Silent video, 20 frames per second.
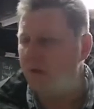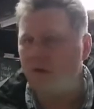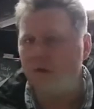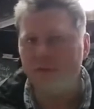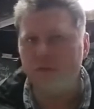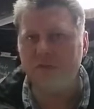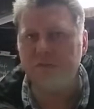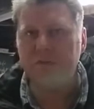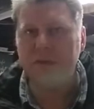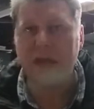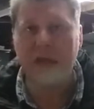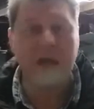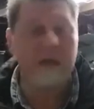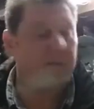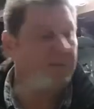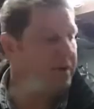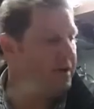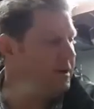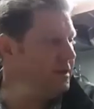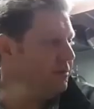So what's been
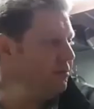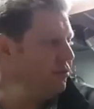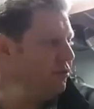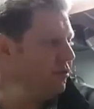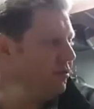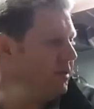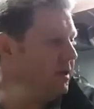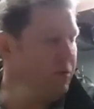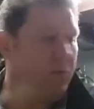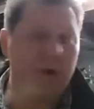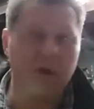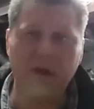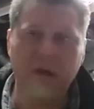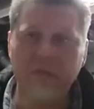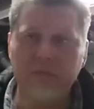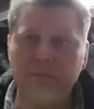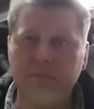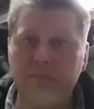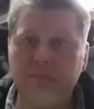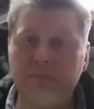happening in the brewery? Well,
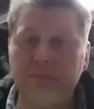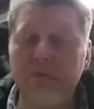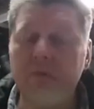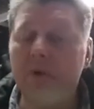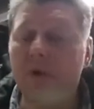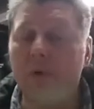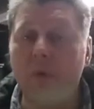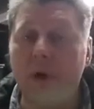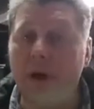brewing